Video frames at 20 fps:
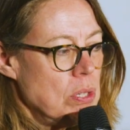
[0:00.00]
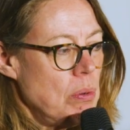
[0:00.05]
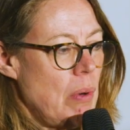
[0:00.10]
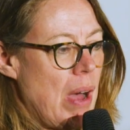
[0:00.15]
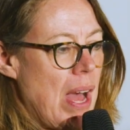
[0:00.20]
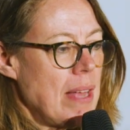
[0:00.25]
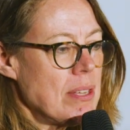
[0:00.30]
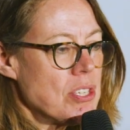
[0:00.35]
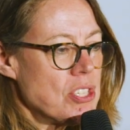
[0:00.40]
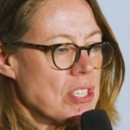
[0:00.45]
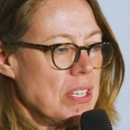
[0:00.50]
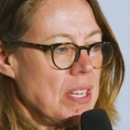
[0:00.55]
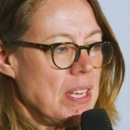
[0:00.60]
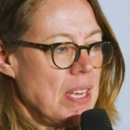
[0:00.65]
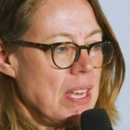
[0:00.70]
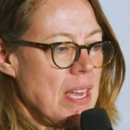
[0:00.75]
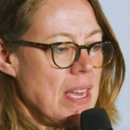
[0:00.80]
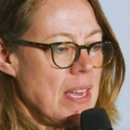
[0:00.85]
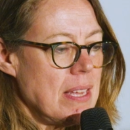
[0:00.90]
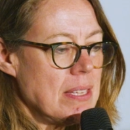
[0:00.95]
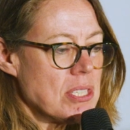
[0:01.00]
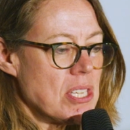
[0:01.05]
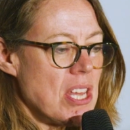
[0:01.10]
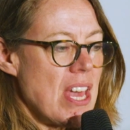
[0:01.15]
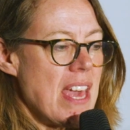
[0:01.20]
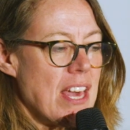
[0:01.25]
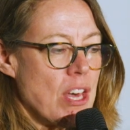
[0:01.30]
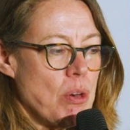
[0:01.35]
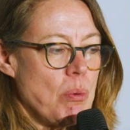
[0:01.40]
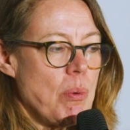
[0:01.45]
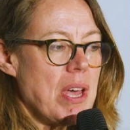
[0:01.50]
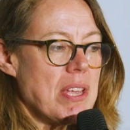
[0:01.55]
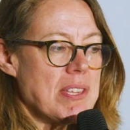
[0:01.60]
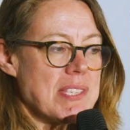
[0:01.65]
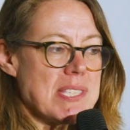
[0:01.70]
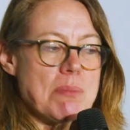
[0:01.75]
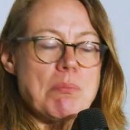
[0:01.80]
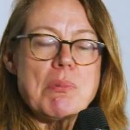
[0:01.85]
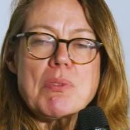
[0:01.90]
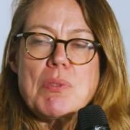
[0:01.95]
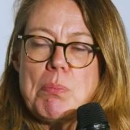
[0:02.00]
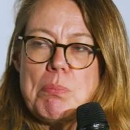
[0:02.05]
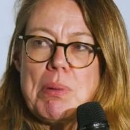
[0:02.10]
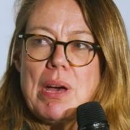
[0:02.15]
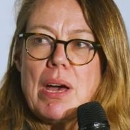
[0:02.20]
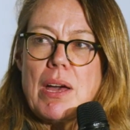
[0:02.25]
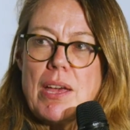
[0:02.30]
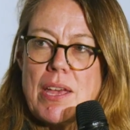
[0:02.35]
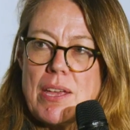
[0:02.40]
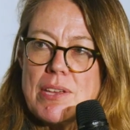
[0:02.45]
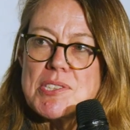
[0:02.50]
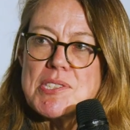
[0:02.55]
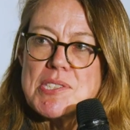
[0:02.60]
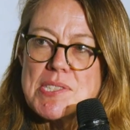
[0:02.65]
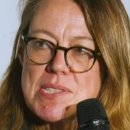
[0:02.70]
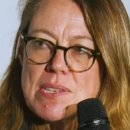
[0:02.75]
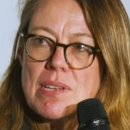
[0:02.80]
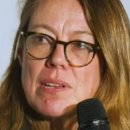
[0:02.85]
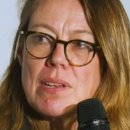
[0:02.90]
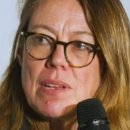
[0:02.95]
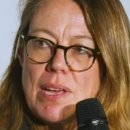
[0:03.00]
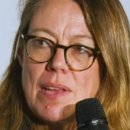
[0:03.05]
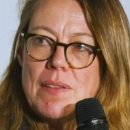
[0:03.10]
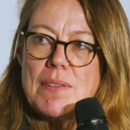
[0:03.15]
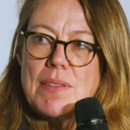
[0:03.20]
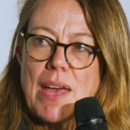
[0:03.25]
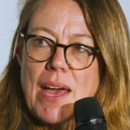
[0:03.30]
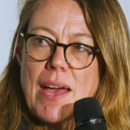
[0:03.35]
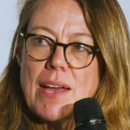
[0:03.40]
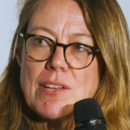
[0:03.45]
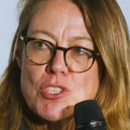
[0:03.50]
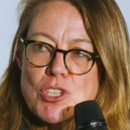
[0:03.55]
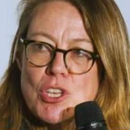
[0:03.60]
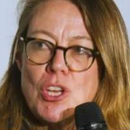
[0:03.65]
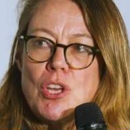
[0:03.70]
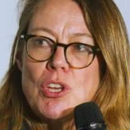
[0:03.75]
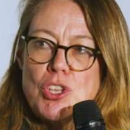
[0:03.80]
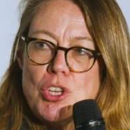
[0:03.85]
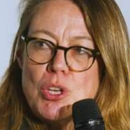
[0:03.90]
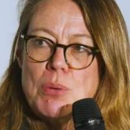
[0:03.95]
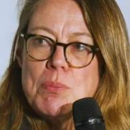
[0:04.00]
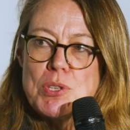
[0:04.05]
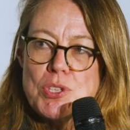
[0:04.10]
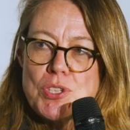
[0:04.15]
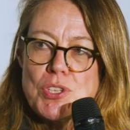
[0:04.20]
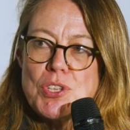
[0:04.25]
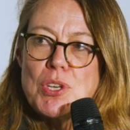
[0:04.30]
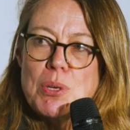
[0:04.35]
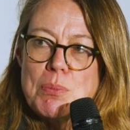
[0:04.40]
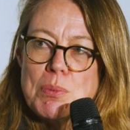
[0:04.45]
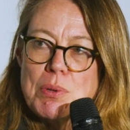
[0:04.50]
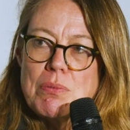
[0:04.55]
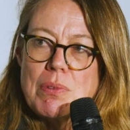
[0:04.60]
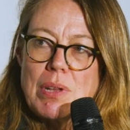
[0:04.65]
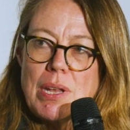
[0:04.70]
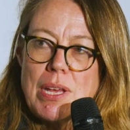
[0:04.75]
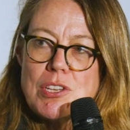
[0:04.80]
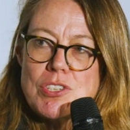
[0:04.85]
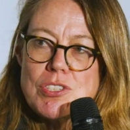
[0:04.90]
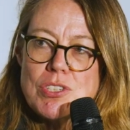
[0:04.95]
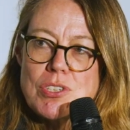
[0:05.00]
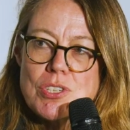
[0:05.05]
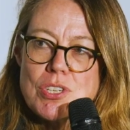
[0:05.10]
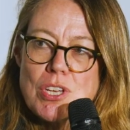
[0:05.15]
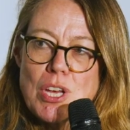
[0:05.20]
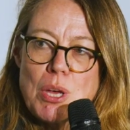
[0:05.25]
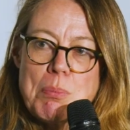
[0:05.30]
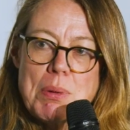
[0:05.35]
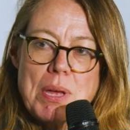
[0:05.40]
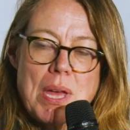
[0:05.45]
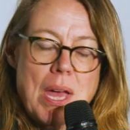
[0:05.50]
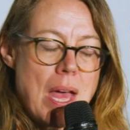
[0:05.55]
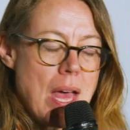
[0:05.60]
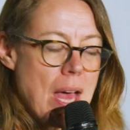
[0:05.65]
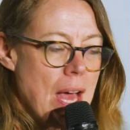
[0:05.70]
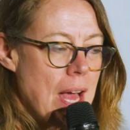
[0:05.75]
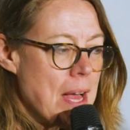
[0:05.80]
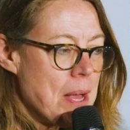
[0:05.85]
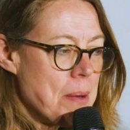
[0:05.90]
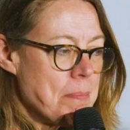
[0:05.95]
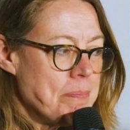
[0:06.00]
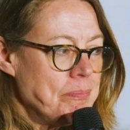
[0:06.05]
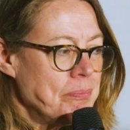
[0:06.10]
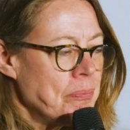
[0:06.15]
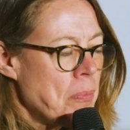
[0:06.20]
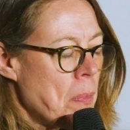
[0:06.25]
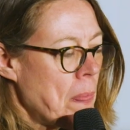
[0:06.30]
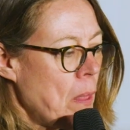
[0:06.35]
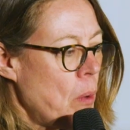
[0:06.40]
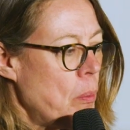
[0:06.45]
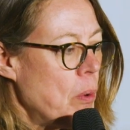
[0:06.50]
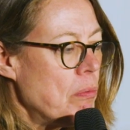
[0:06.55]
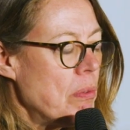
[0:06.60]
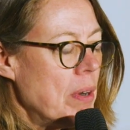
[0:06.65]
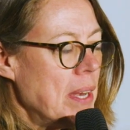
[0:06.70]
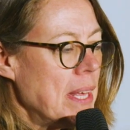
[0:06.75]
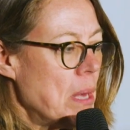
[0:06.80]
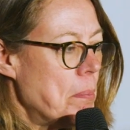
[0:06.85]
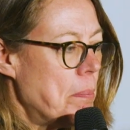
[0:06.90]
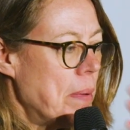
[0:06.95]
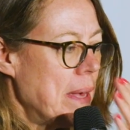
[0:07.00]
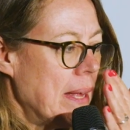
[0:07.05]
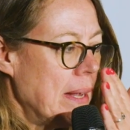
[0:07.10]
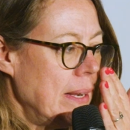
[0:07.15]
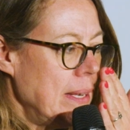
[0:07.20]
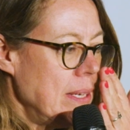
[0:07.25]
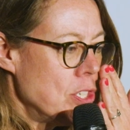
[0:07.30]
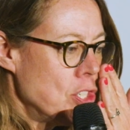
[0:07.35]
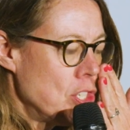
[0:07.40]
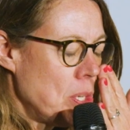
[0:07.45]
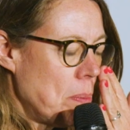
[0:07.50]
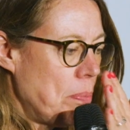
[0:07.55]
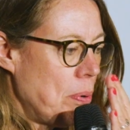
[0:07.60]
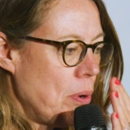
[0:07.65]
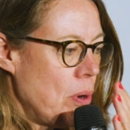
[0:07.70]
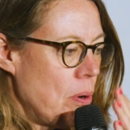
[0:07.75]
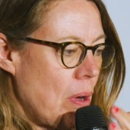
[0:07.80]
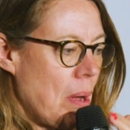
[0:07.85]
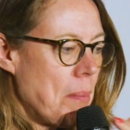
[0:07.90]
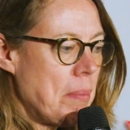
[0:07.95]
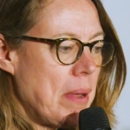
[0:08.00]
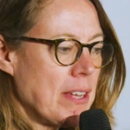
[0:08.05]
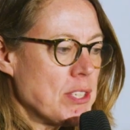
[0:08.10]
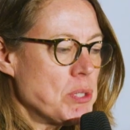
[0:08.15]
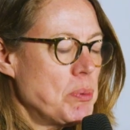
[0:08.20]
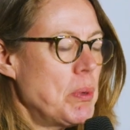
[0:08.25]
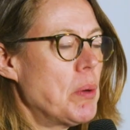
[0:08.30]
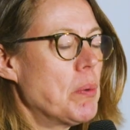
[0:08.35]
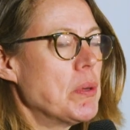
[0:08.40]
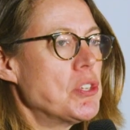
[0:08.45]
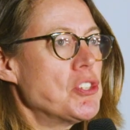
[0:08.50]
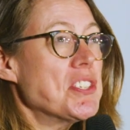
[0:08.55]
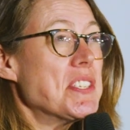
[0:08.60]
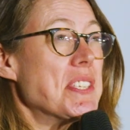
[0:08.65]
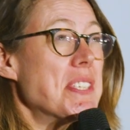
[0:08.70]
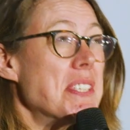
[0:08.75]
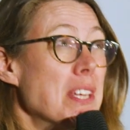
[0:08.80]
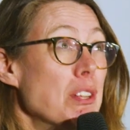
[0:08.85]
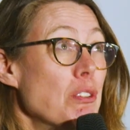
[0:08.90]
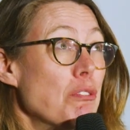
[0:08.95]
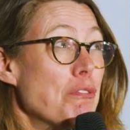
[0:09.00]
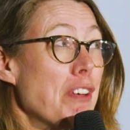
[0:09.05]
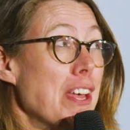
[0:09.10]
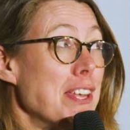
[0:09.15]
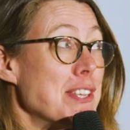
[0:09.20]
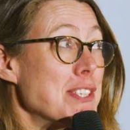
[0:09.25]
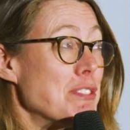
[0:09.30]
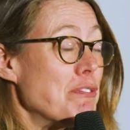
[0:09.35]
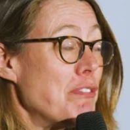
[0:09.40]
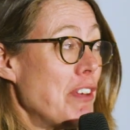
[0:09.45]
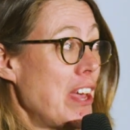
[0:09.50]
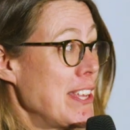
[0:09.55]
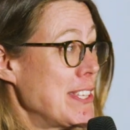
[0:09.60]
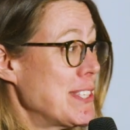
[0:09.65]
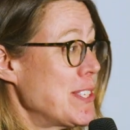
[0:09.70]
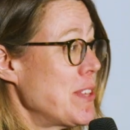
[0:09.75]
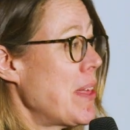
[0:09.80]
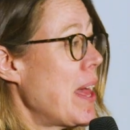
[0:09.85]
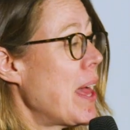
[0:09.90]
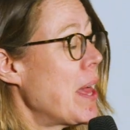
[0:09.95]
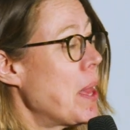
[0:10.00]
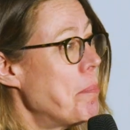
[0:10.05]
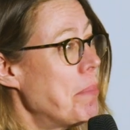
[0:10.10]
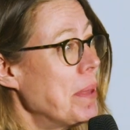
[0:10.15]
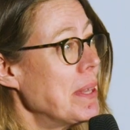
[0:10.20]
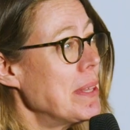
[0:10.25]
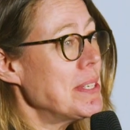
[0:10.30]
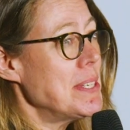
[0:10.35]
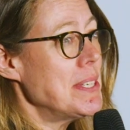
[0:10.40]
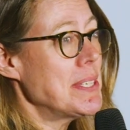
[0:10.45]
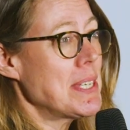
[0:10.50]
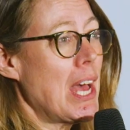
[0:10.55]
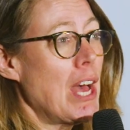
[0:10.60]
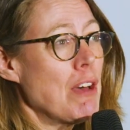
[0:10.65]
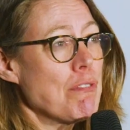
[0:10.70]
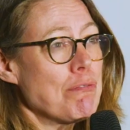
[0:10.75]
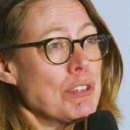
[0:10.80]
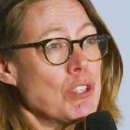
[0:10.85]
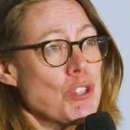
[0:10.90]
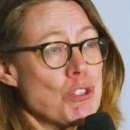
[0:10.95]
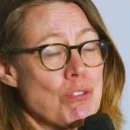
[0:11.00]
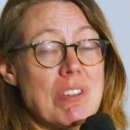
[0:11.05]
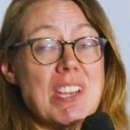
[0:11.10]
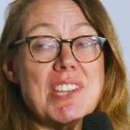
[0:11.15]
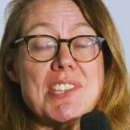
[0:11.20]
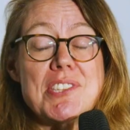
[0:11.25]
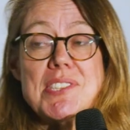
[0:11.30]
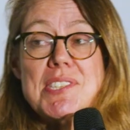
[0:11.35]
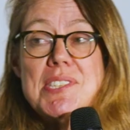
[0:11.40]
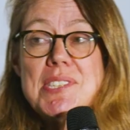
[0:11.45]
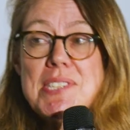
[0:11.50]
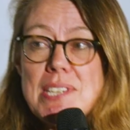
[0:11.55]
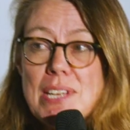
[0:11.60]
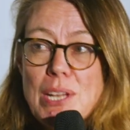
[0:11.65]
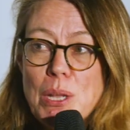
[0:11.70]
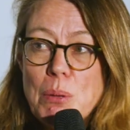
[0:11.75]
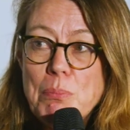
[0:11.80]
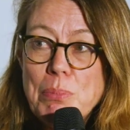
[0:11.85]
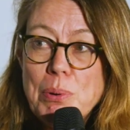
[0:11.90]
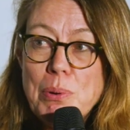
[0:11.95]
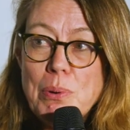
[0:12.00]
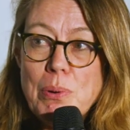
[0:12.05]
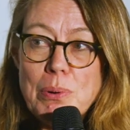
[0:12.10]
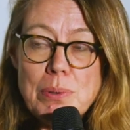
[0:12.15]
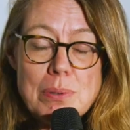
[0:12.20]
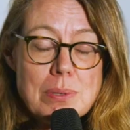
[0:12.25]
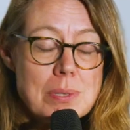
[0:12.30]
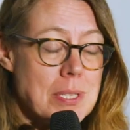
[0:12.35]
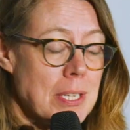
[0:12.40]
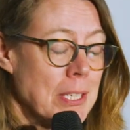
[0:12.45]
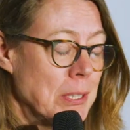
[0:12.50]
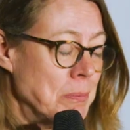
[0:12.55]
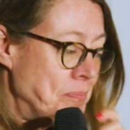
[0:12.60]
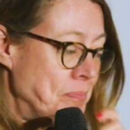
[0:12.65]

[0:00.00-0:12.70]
to actually take away some of the bias in that human-to-human relationship? We're running a big leadership program next week, which is still face-to-face, so that ability to have retreats is still important.